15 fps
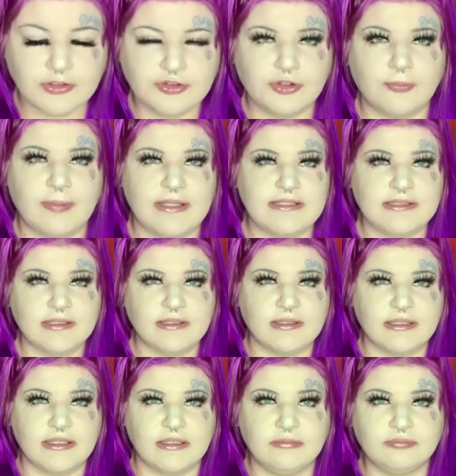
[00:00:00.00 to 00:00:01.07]
So
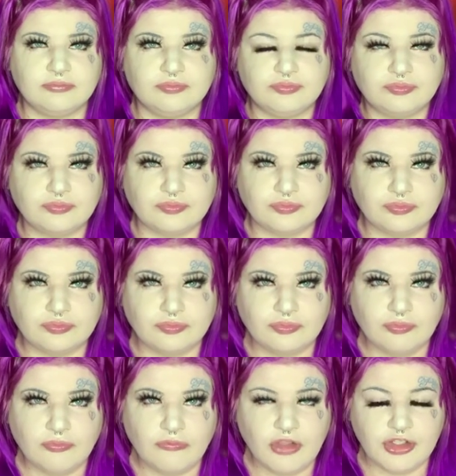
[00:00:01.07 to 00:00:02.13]
basically,
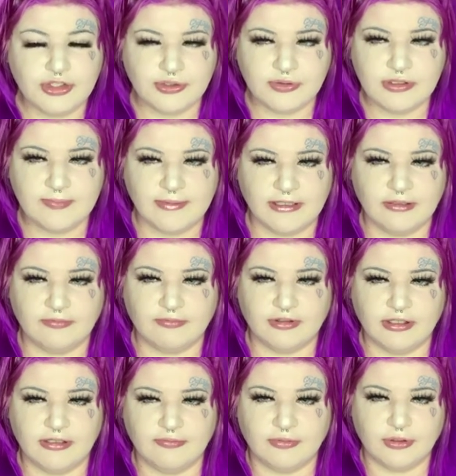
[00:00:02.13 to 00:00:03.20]
she was being
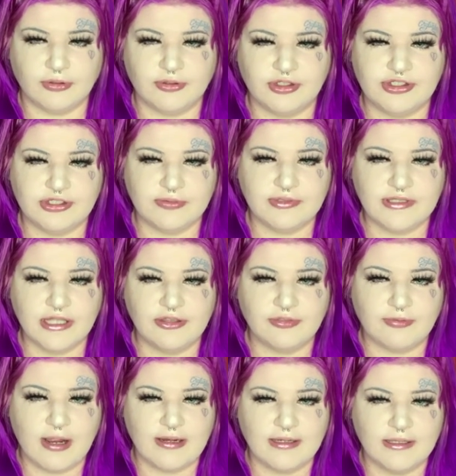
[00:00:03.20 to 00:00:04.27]
really rude, and she was like
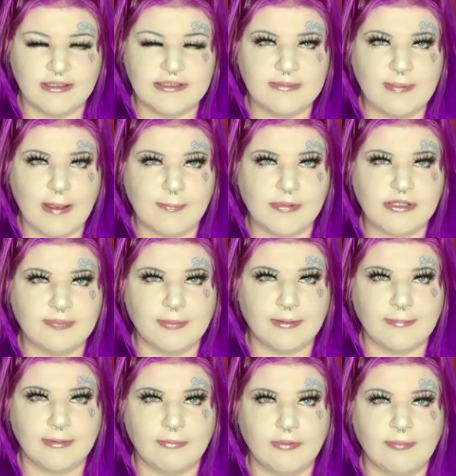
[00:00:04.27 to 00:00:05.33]
threatening to pepper spray
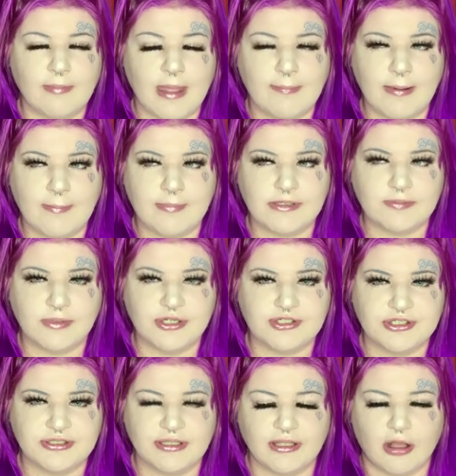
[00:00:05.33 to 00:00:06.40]
me with my pepper spray.
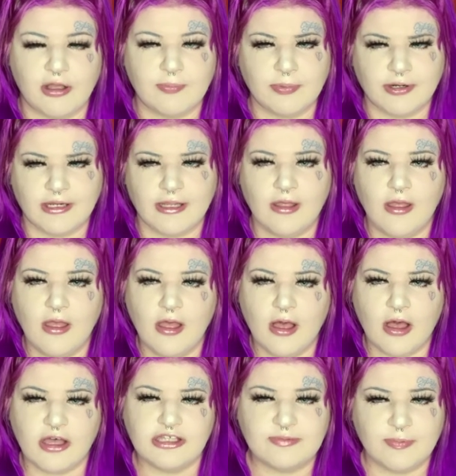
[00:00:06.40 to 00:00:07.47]
She's like, I'll
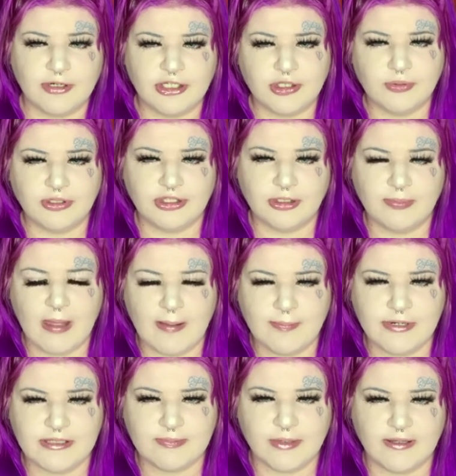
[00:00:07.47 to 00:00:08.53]
spray you with your
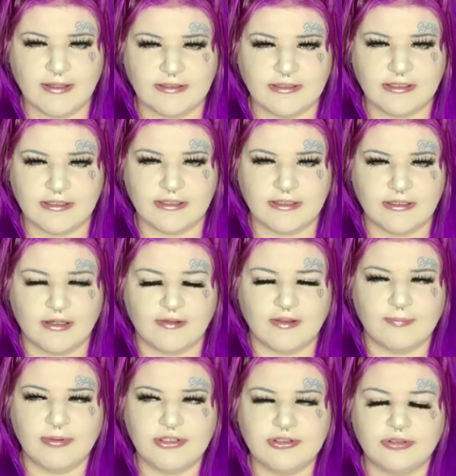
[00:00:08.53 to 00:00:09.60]
pepper spray, like da da da da.
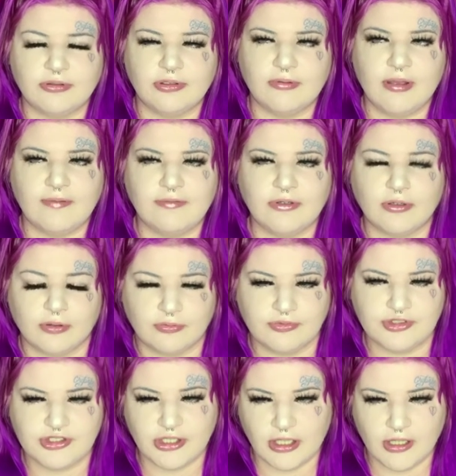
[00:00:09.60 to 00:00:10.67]
Like, bitch, don't you have your own
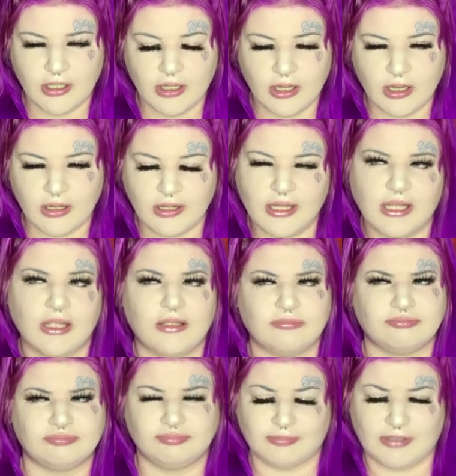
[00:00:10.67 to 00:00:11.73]
shit? Like,
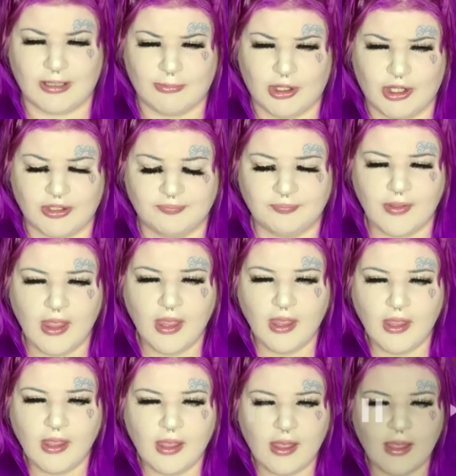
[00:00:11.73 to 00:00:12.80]
come on.
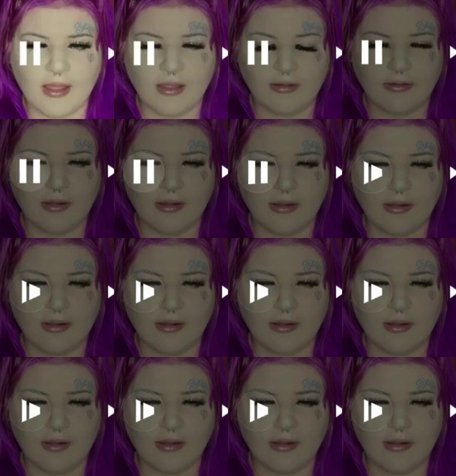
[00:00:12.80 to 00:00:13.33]
And